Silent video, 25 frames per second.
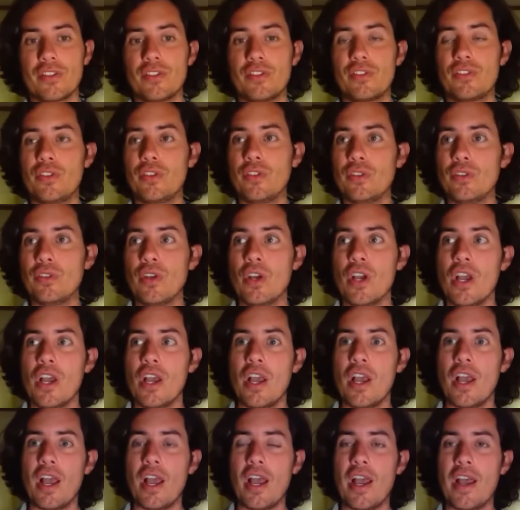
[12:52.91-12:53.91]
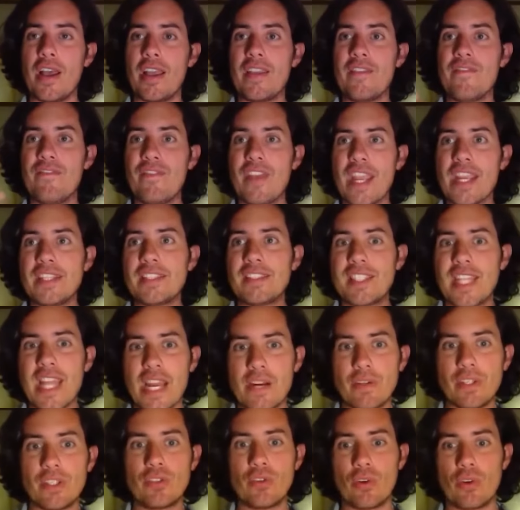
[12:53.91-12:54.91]
to uh, invade
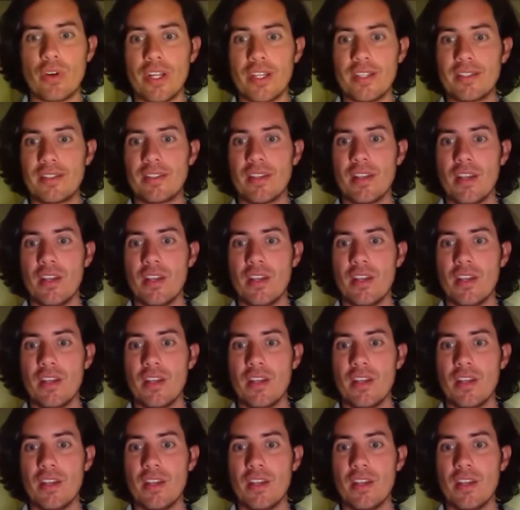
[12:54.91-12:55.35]
territories,